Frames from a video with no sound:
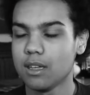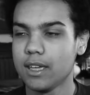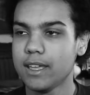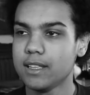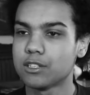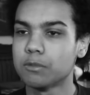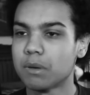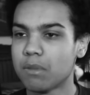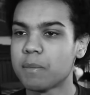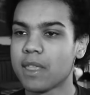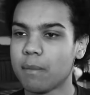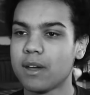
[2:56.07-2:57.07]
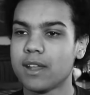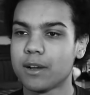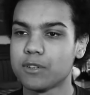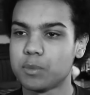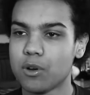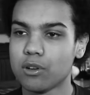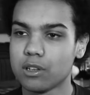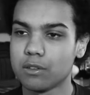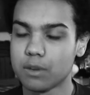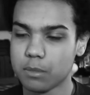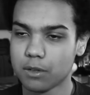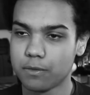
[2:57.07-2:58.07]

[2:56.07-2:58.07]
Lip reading: he told my mom that my neck was broken from the